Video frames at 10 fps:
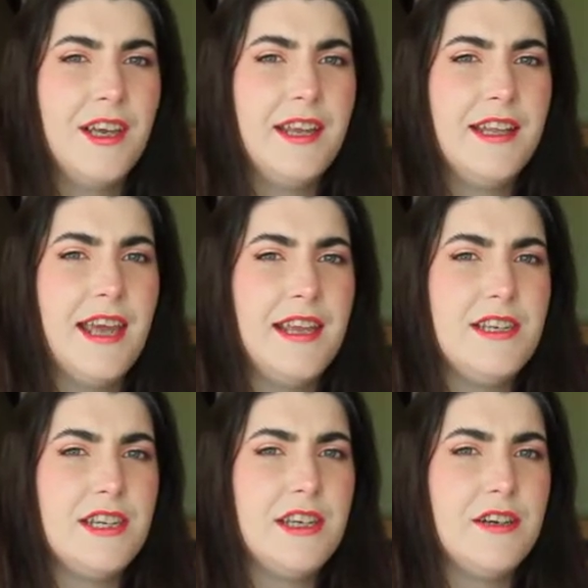the
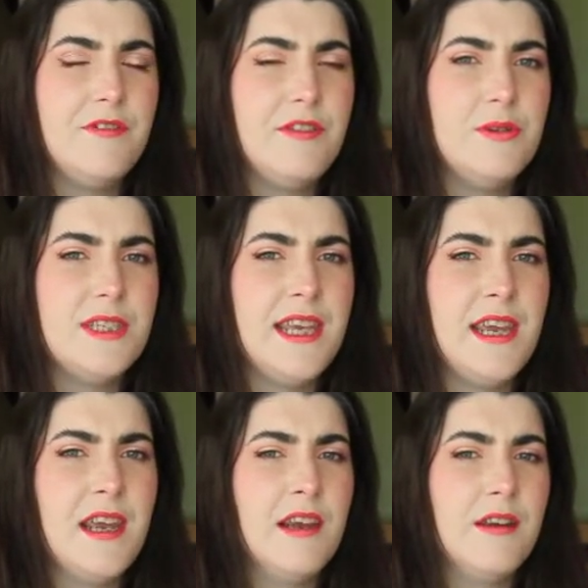idea of you
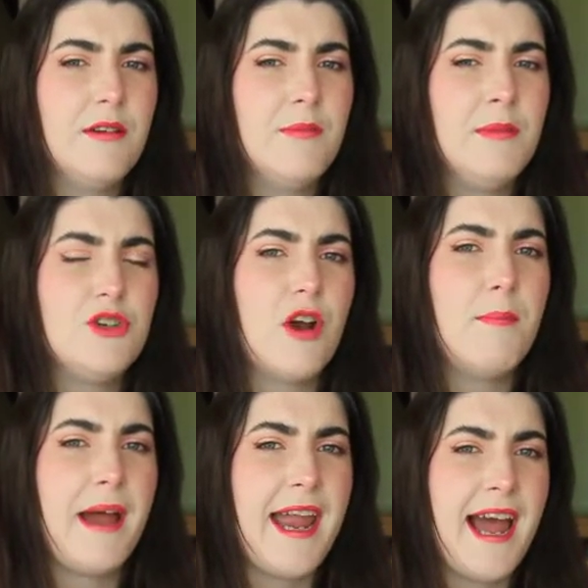seeing me
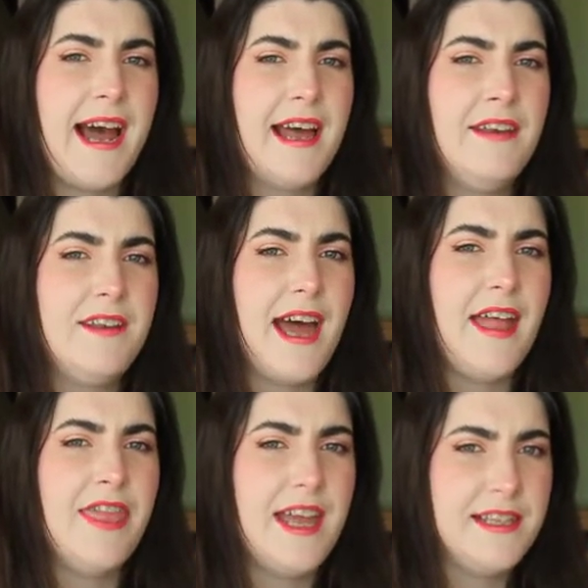draw by hand
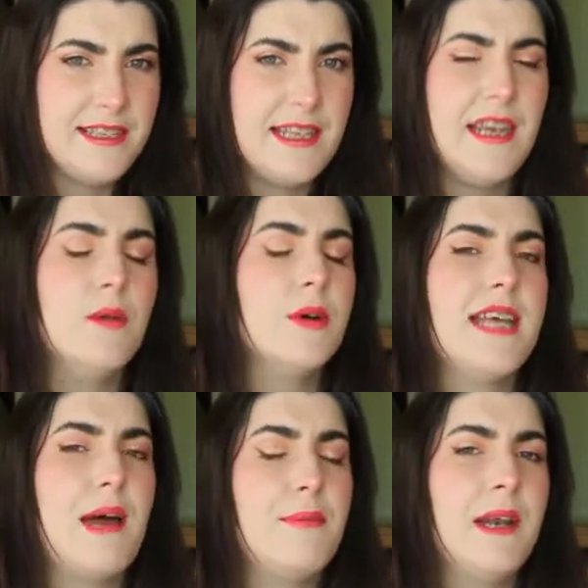and then seeing
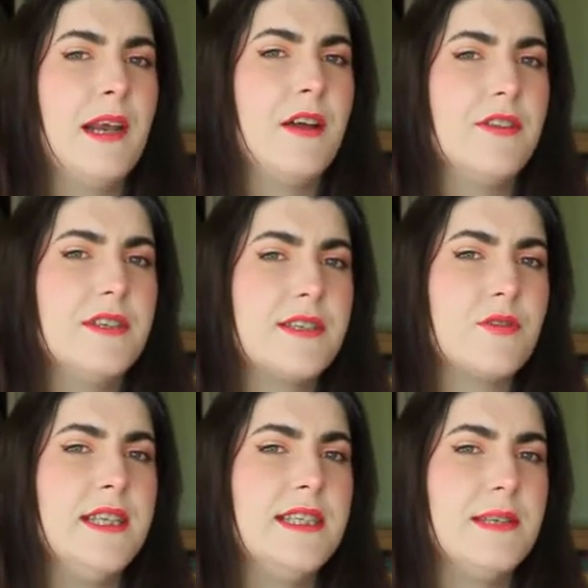what's happening on the
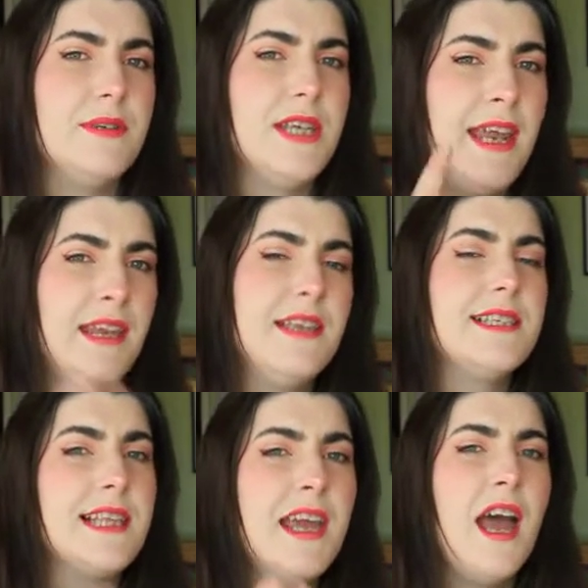screen
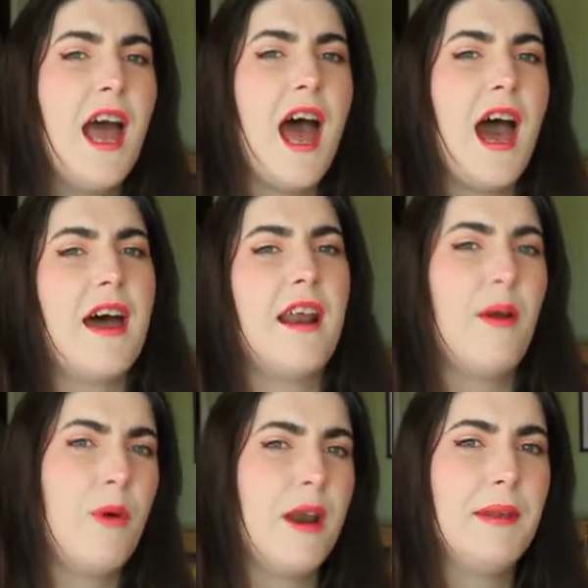simultaneously, and
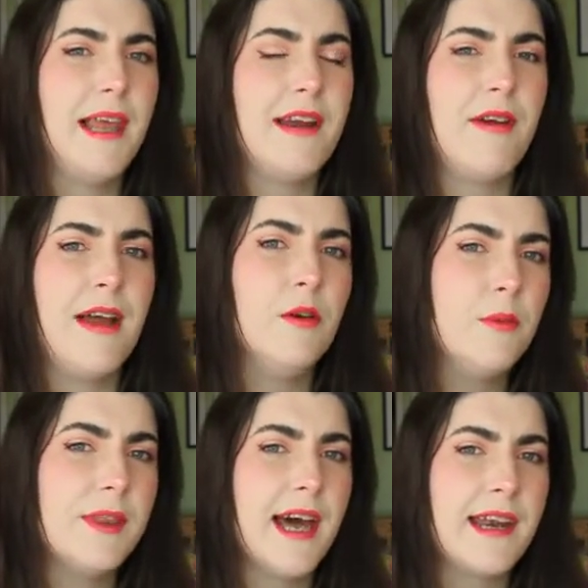I want to play
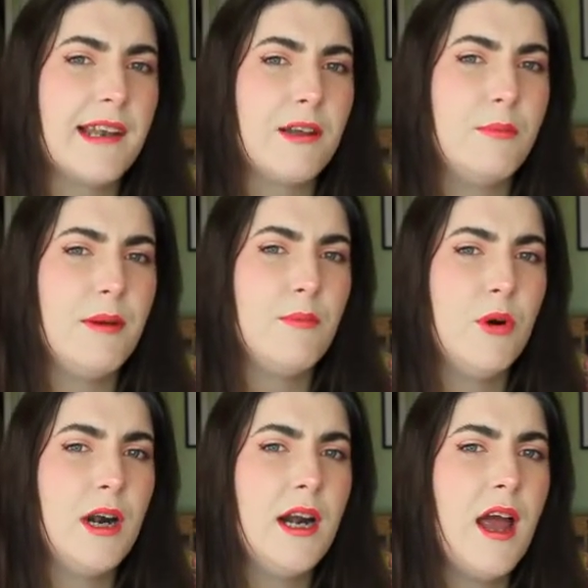around with that a little bit
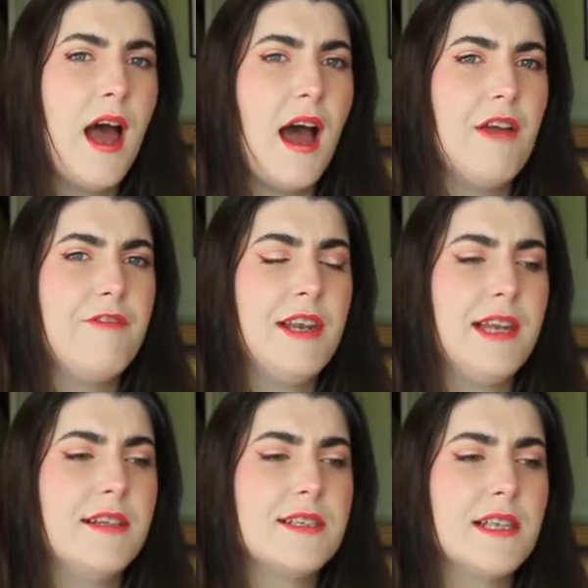more. I feel
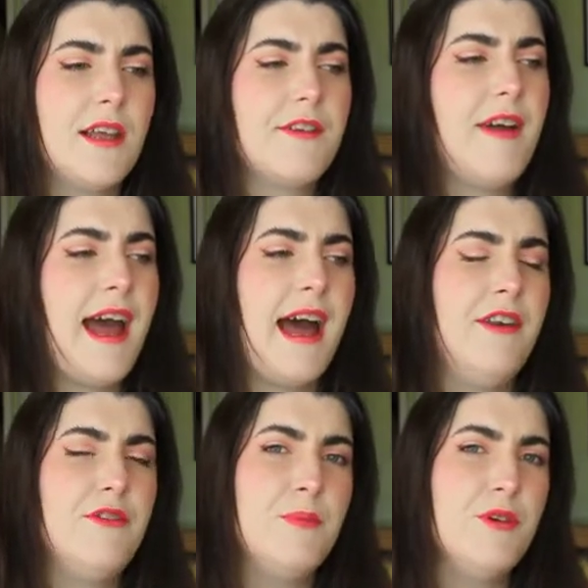like there's a lot of
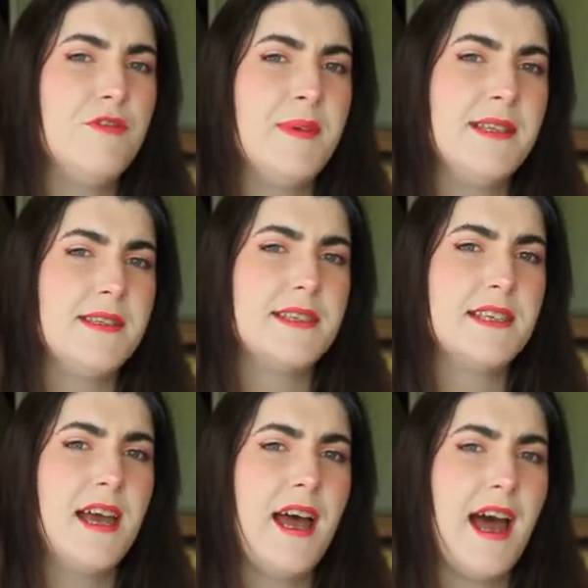hand
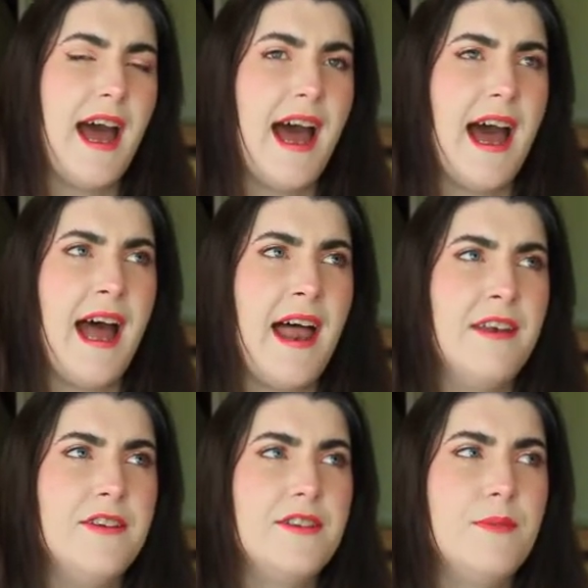movements and